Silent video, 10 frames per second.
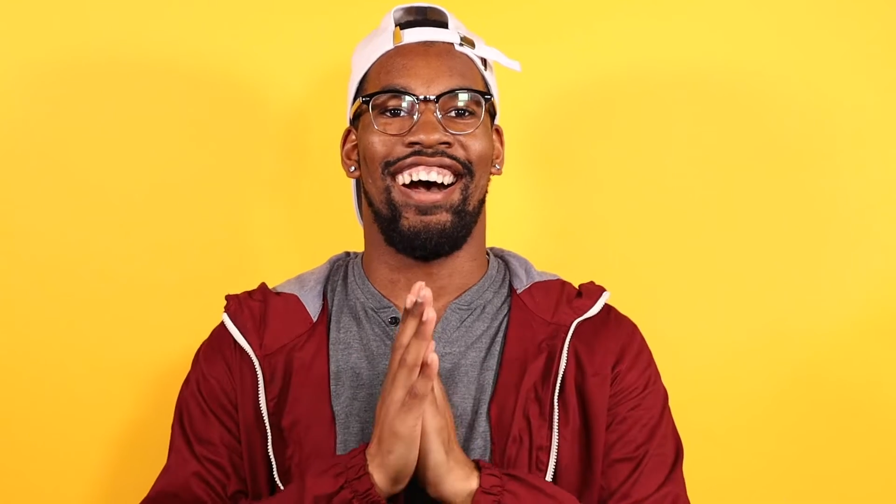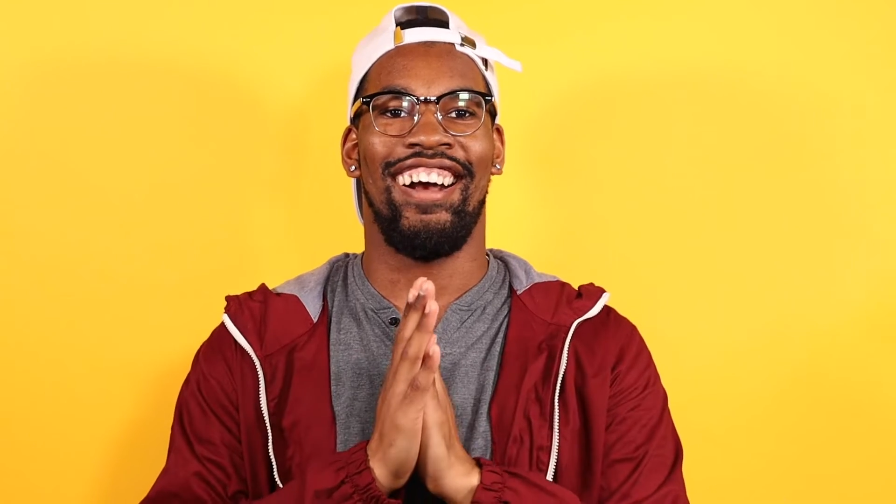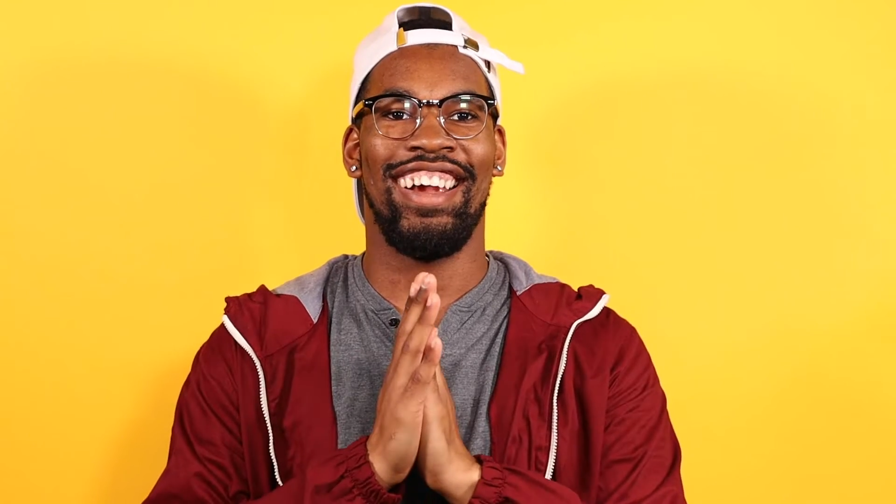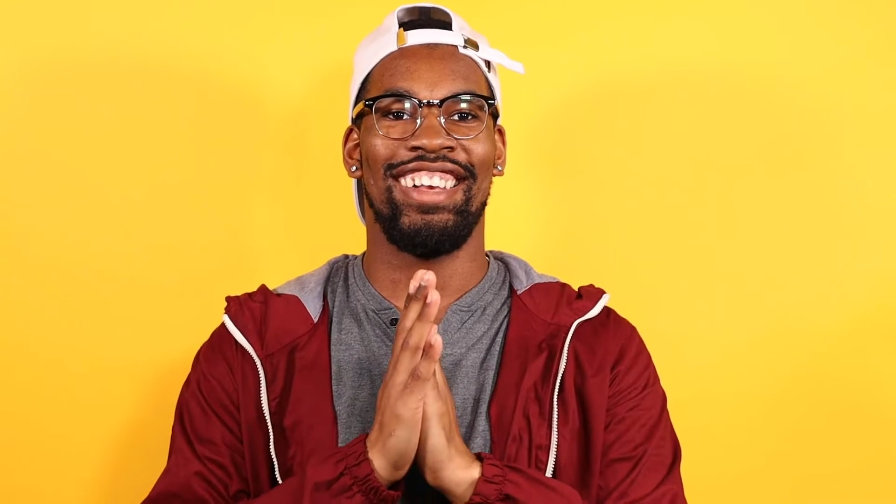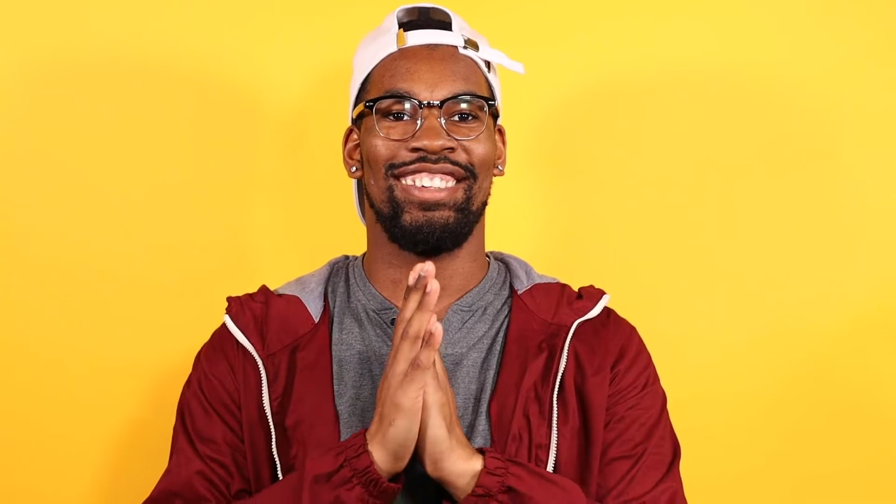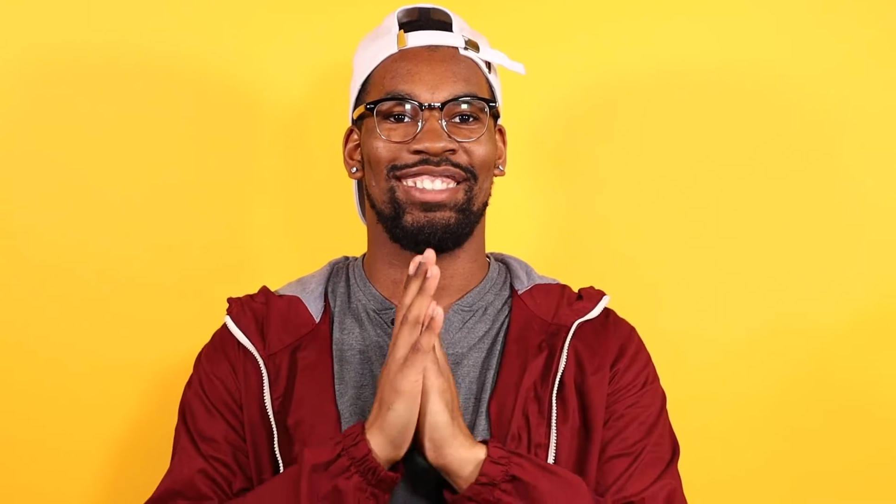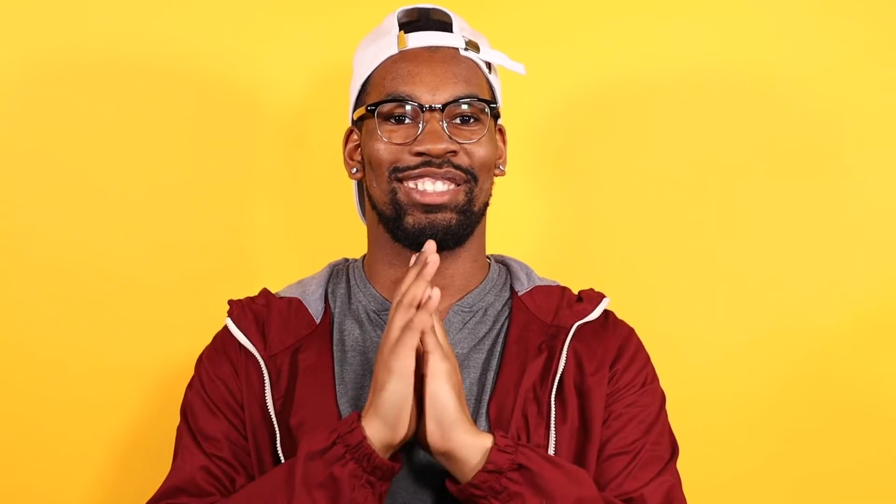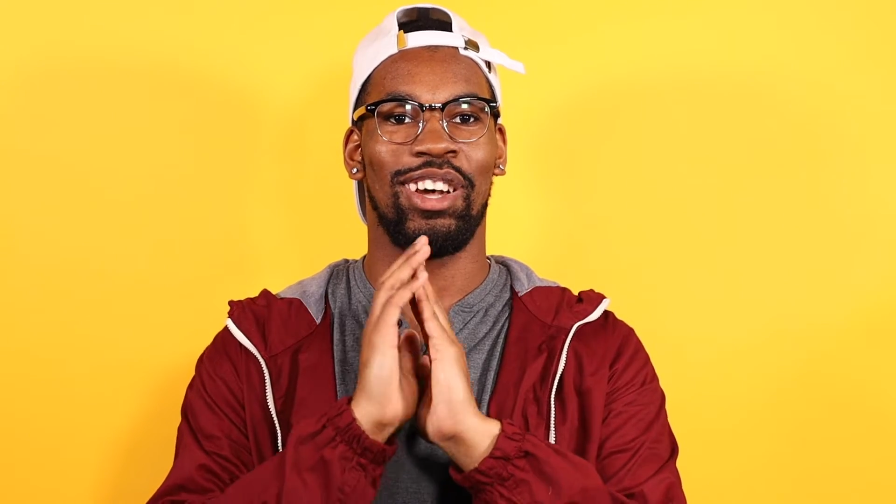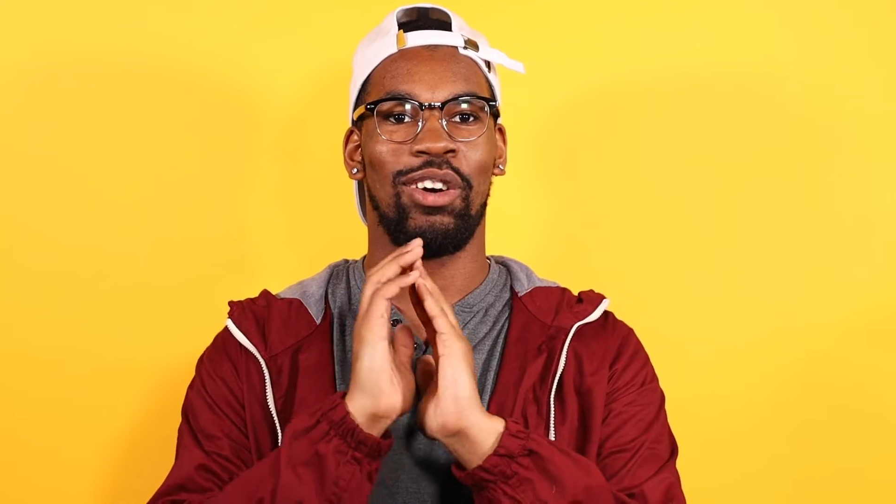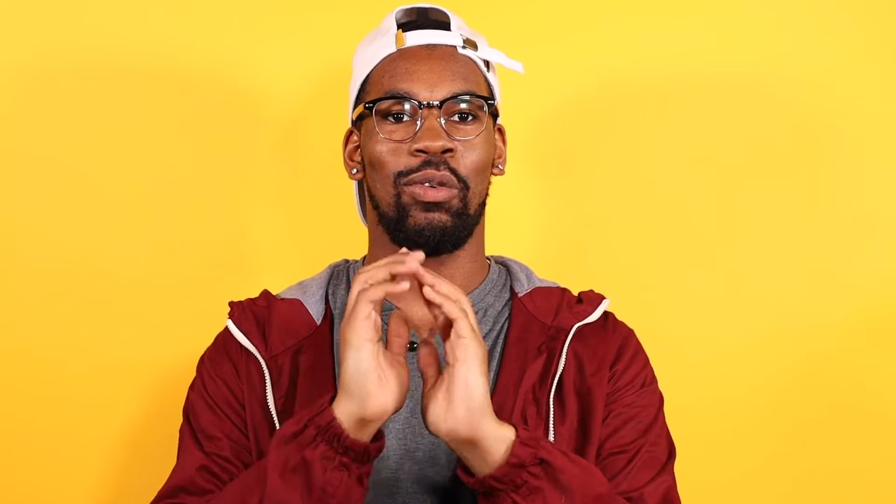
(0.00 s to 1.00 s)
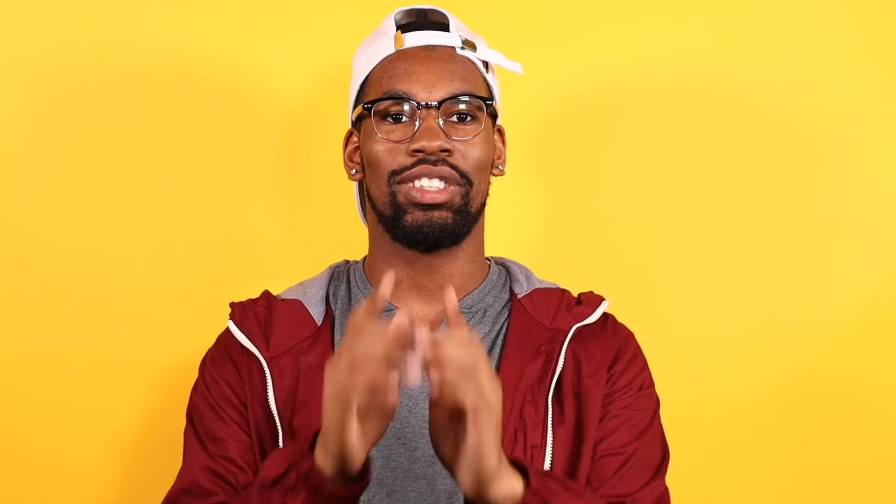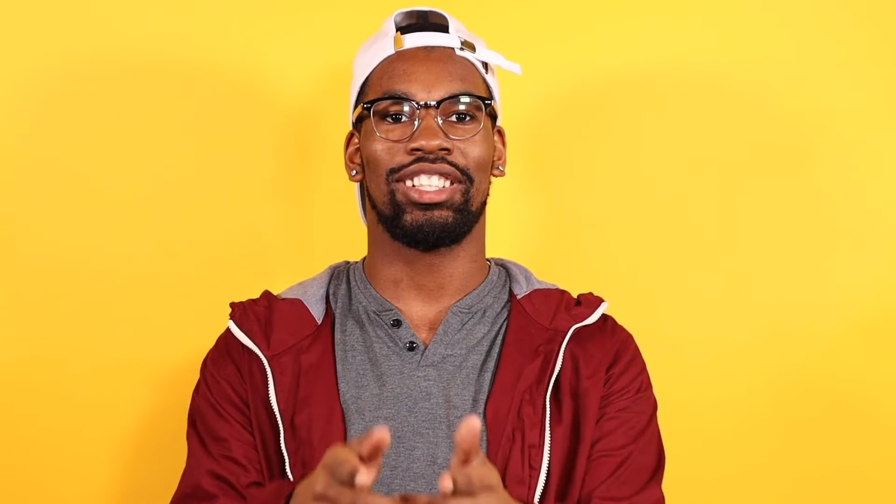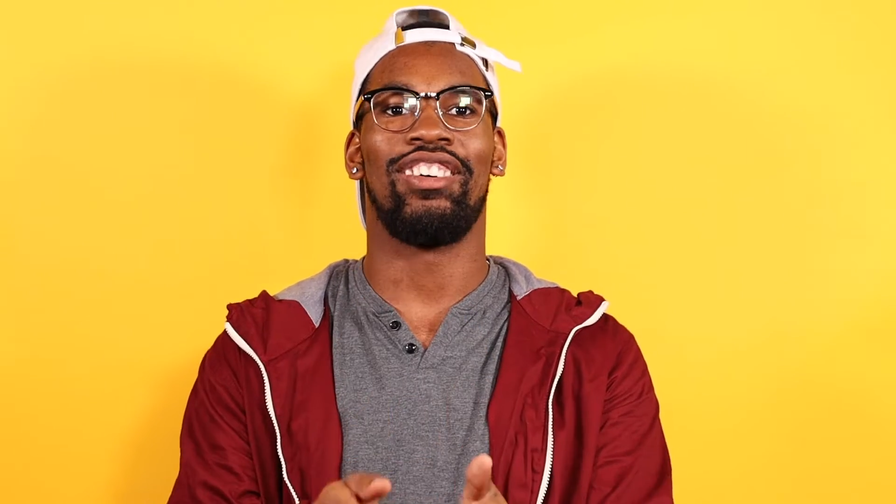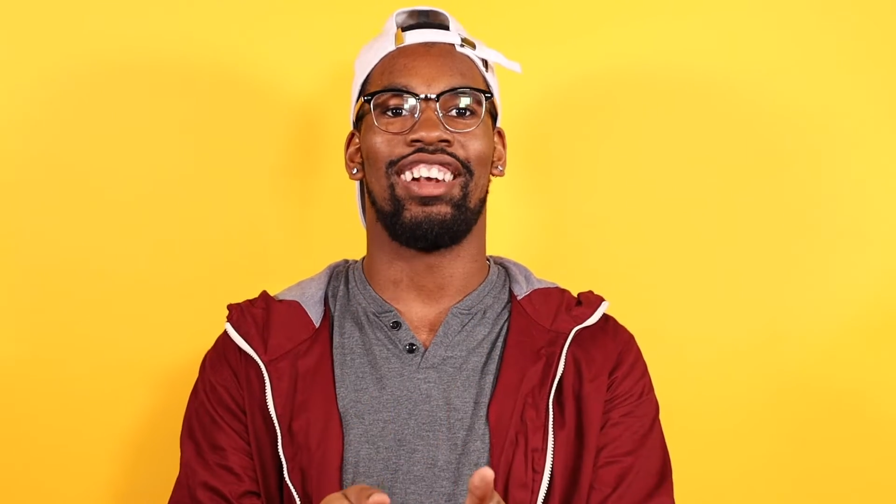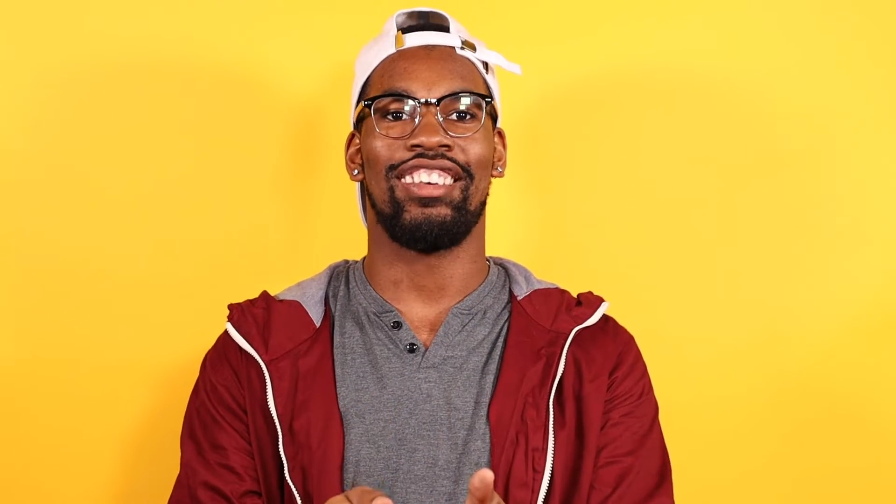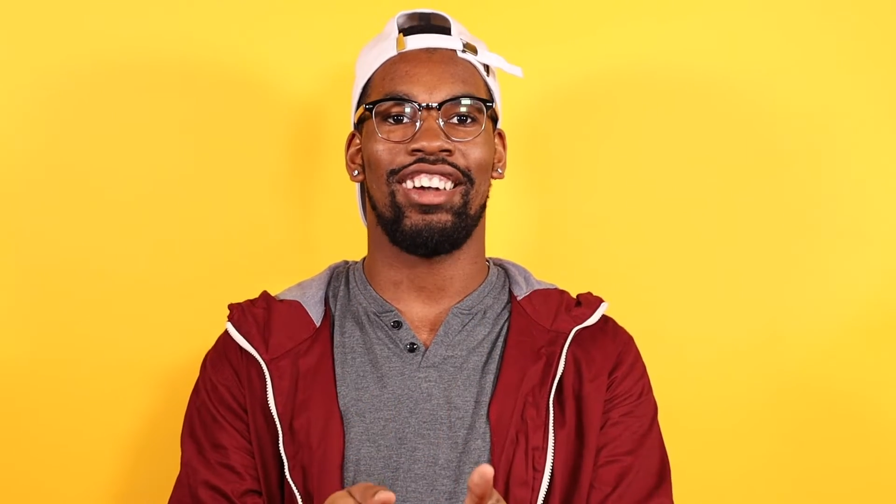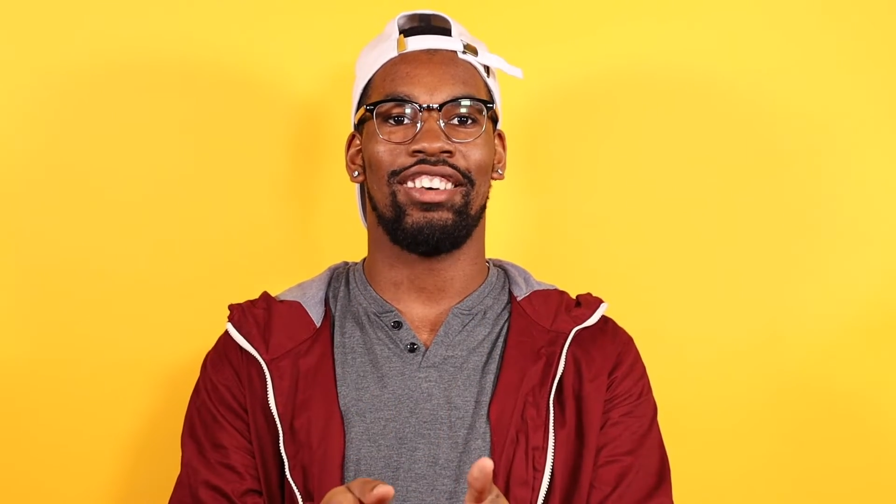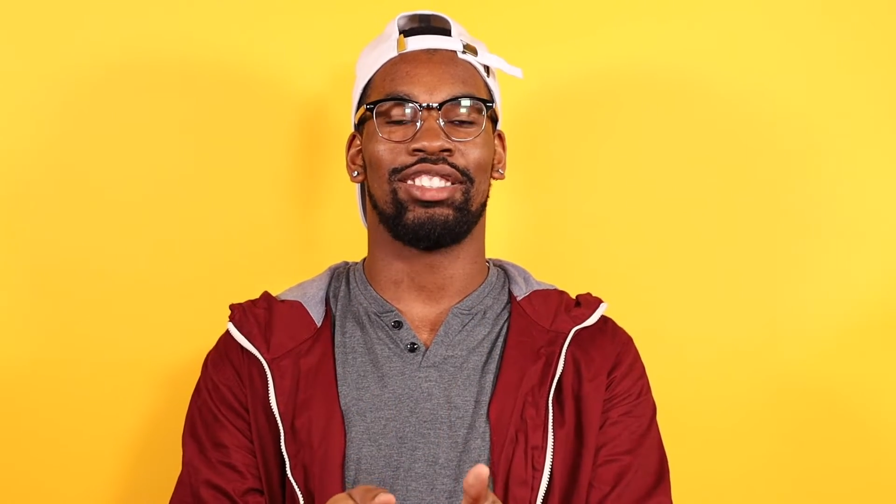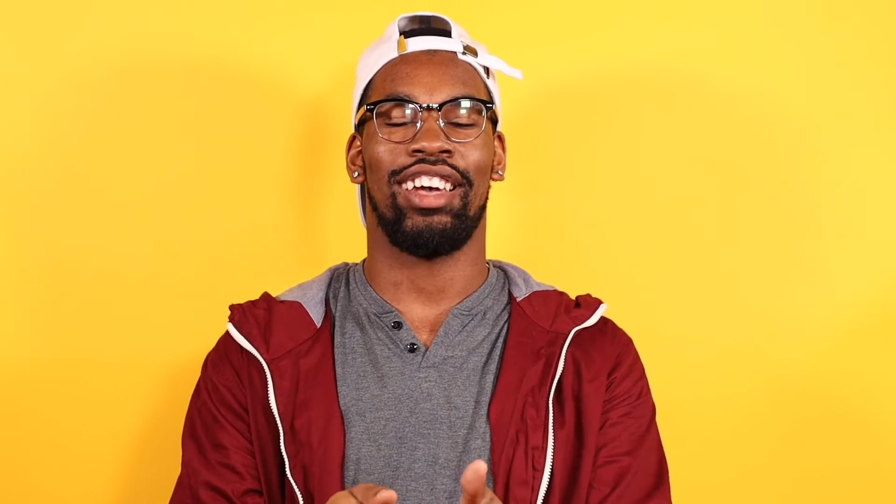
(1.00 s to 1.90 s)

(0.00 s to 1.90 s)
All right, so what's going on, y'all?